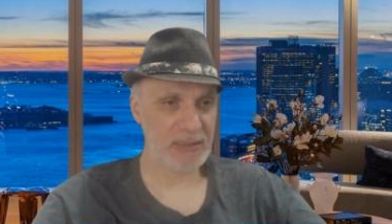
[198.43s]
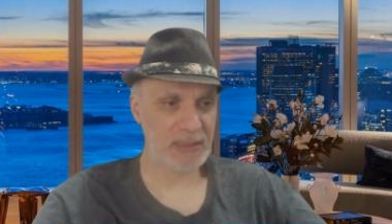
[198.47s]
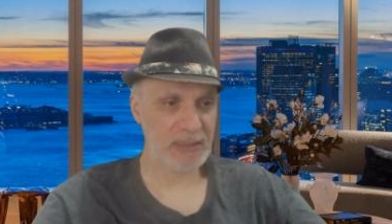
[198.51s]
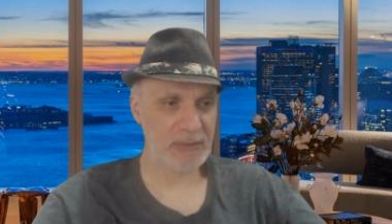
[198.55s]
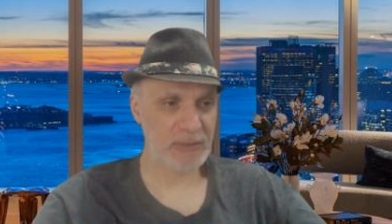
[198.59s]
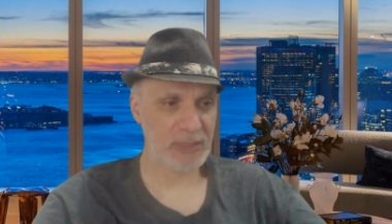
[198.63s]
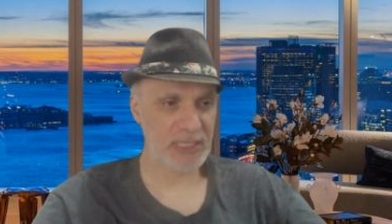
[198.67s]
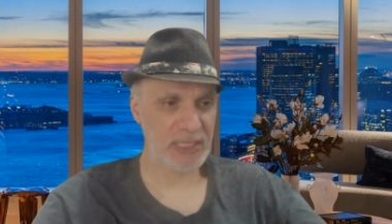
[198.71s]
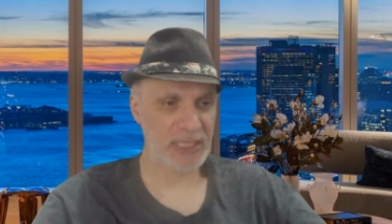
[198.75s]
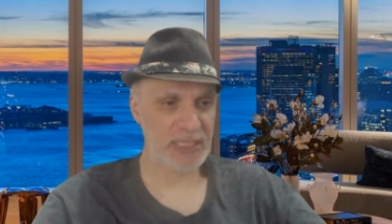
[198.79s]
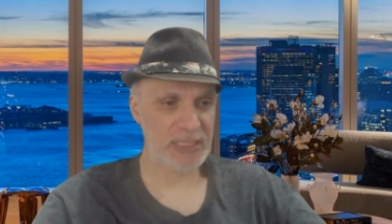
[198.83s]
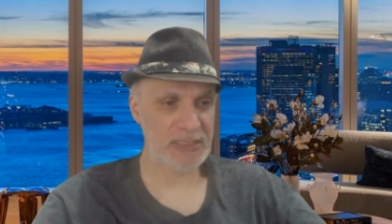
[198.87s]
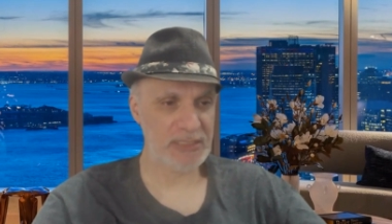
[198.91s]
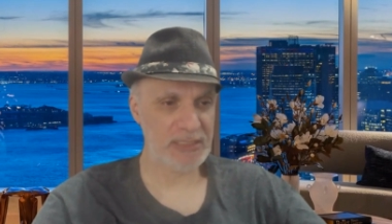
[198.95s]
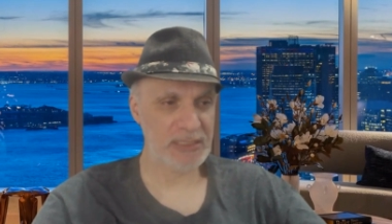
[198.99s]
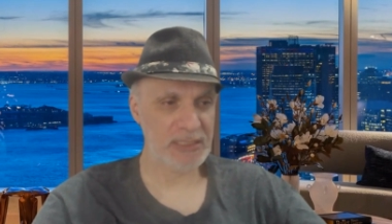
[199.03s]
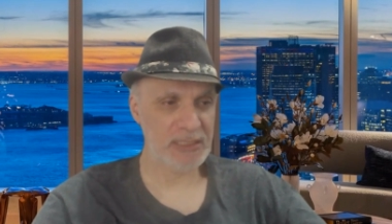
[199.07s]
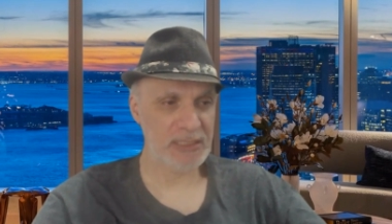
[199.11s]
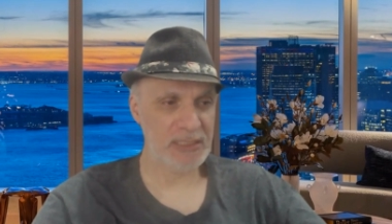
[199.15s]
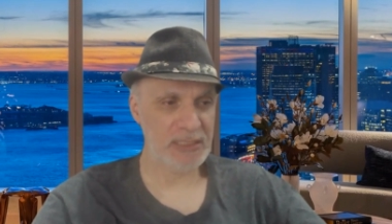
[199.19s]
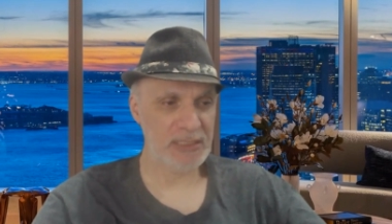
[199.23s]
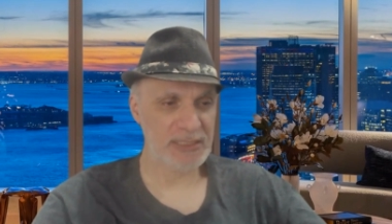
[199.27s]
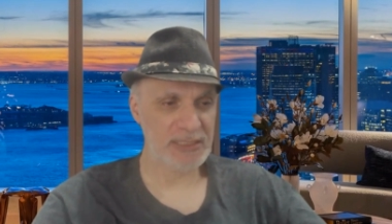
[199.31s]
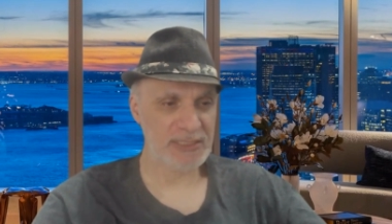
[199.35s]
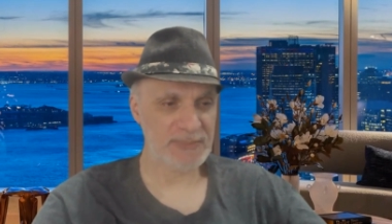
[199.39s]
right
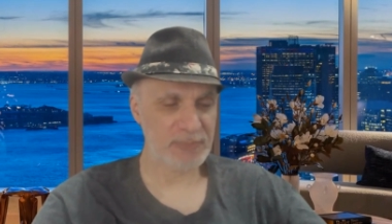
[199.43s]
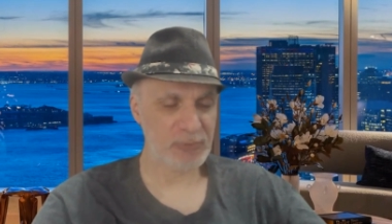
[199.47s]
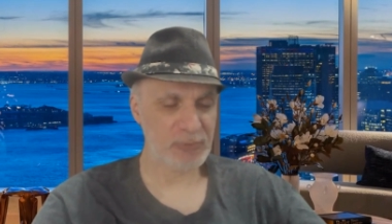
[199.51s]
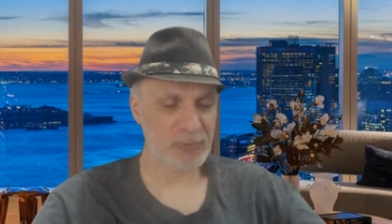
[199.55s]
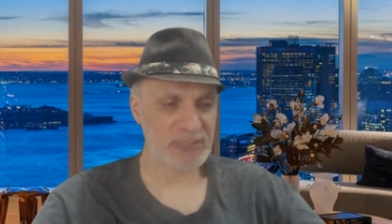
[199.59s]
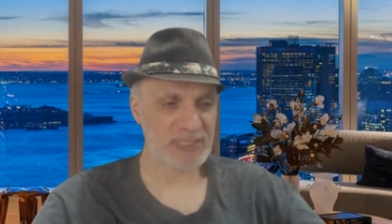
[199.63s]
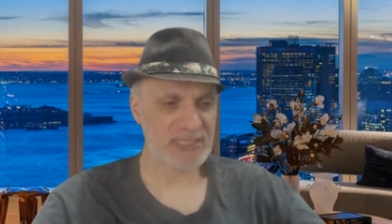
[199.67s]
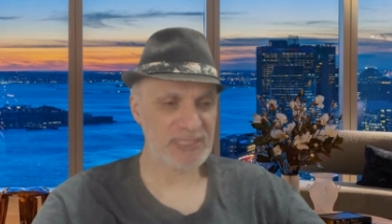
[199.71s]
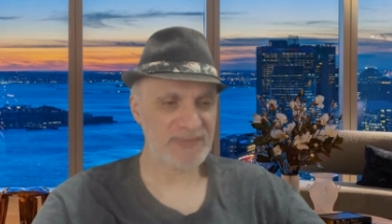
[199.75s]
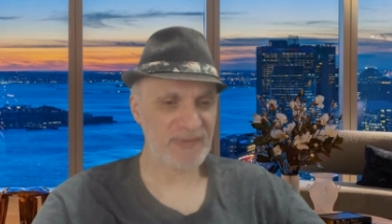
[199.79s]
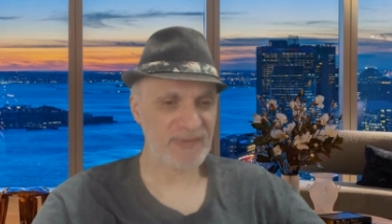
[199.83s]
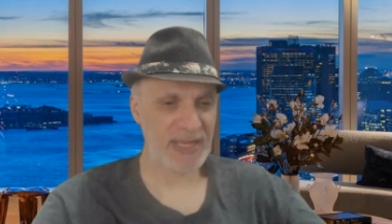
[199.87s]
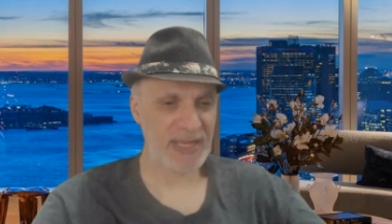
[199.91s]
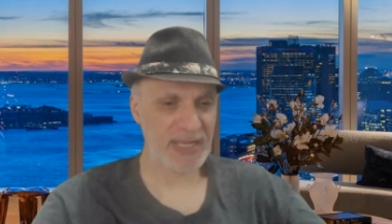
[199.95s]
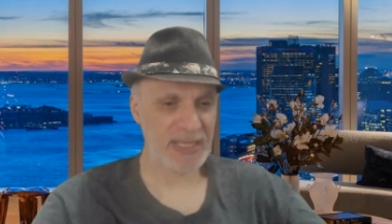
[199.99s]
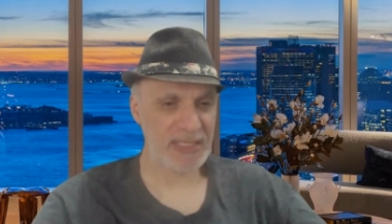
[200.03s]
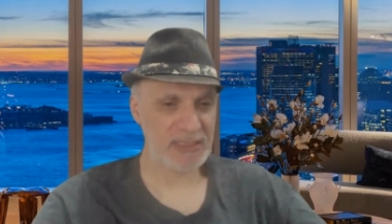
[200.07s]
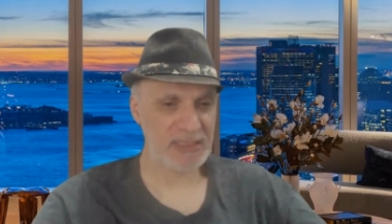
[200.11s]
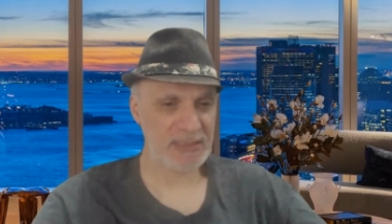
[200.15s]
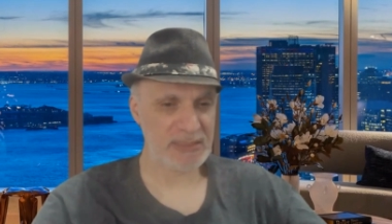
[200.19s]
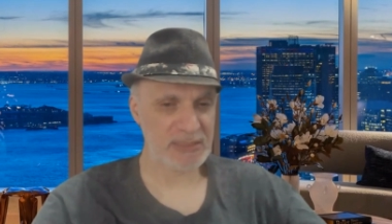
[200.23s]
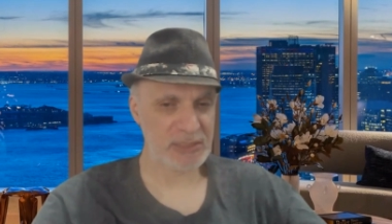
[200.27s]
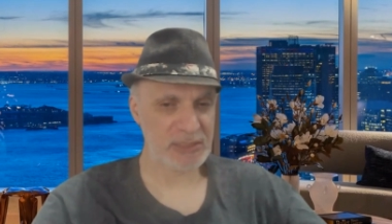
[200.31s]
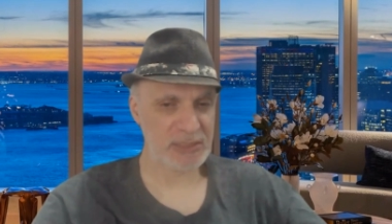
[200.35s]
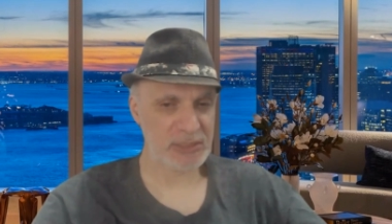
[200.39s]
sports fan
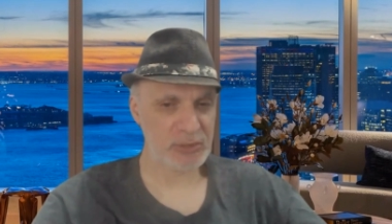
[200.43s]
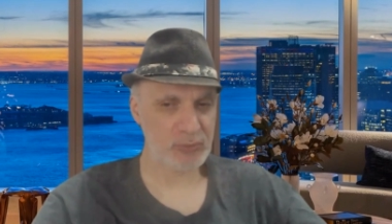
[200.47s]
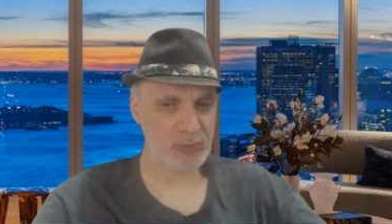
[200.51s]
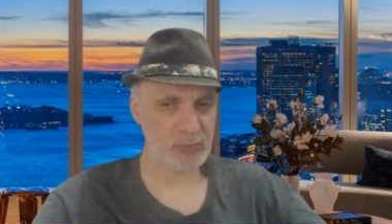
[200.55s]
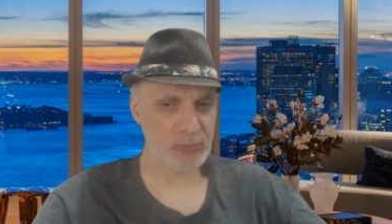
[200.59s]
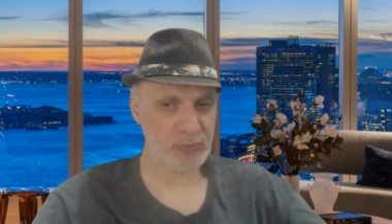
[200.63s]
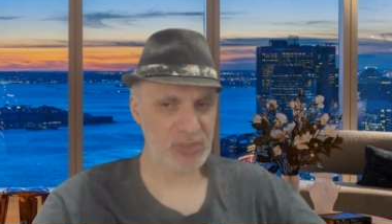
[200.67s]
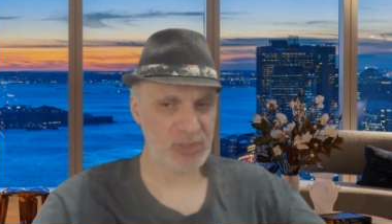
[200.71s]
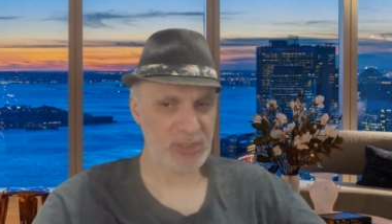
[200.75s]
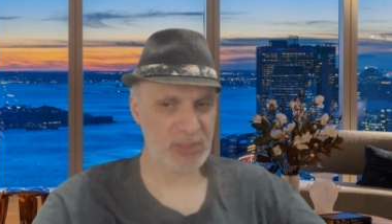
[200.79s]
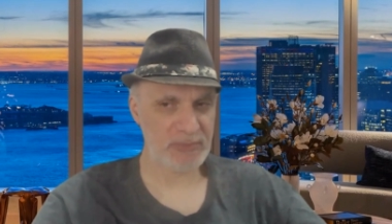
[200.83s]
is huge